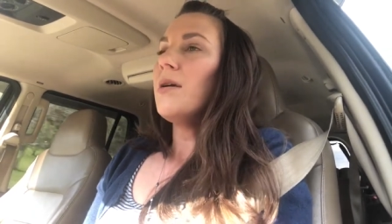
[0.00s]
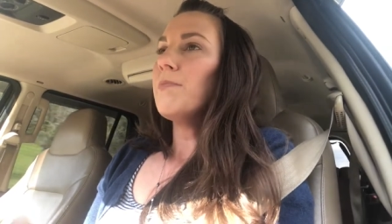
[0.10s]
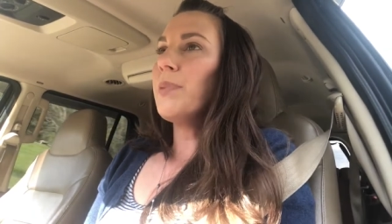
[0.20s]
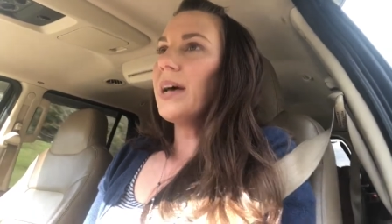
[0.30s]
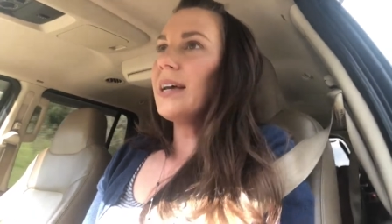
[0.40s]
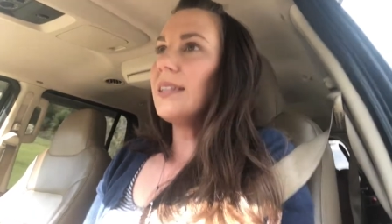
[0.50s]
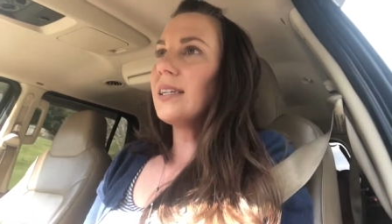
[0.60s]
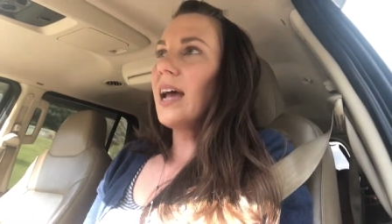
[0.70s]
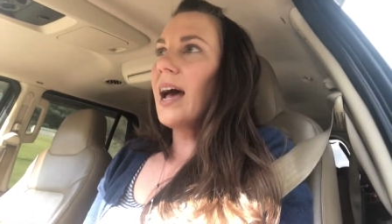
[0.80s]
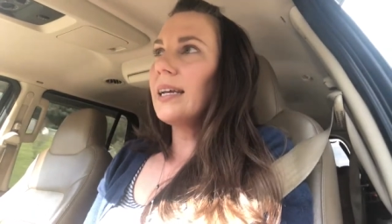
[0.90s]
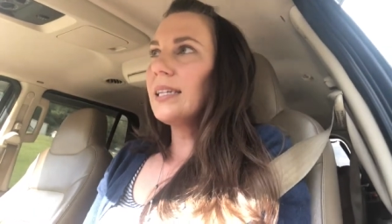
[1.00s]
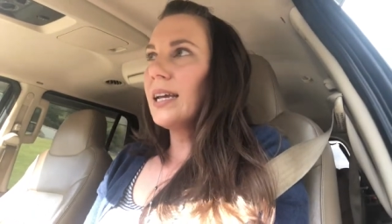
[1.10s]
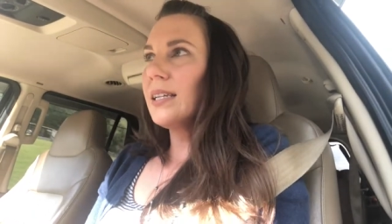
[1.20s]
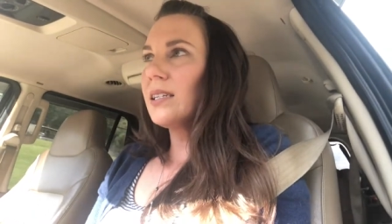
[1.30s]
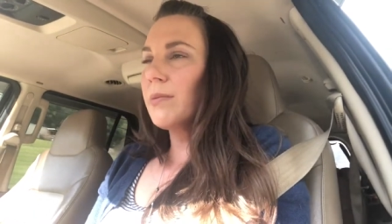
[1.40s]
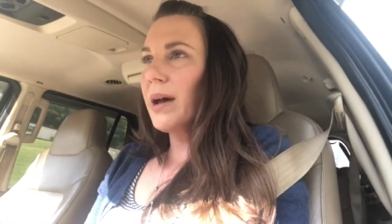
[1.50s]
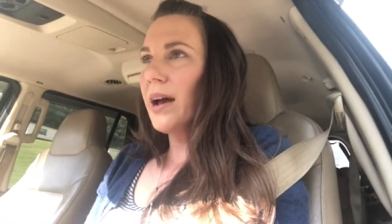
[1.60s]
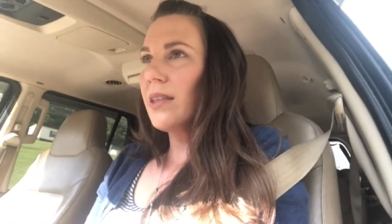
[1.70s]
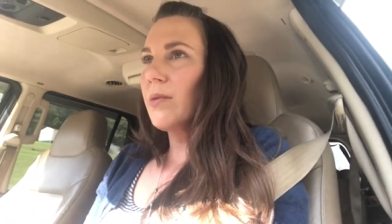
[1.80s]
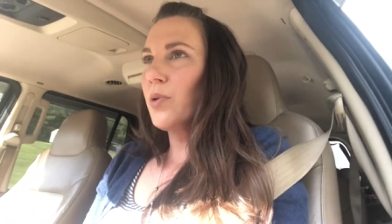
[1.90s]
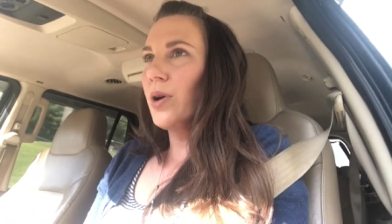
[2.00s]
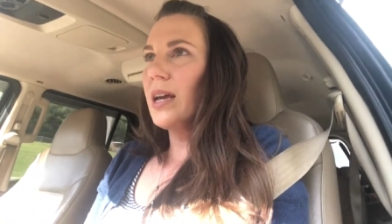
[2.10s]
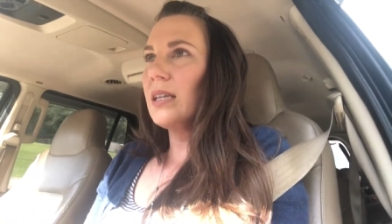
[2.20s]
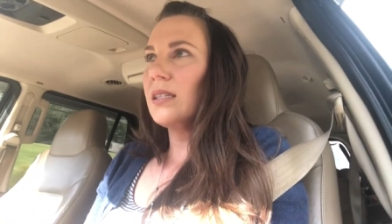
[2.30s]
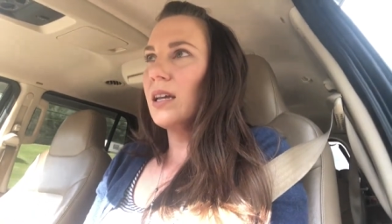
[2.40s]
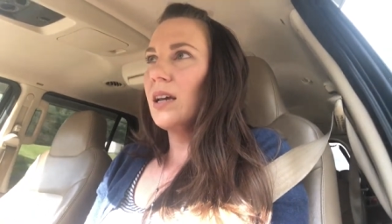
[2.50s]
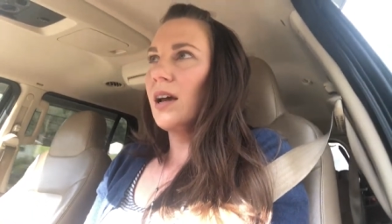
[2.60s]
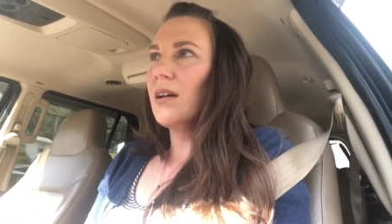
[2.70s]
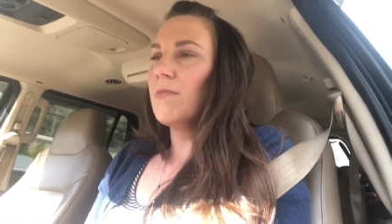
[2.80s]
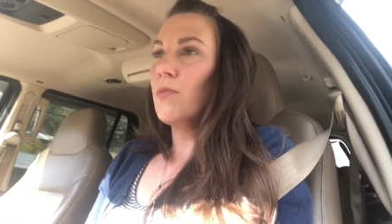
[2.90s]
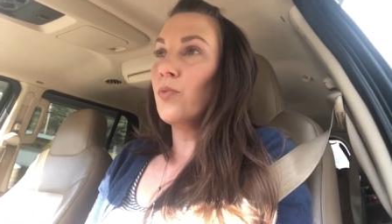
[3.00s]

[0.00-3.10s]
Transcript: but I tend to buy the boys um,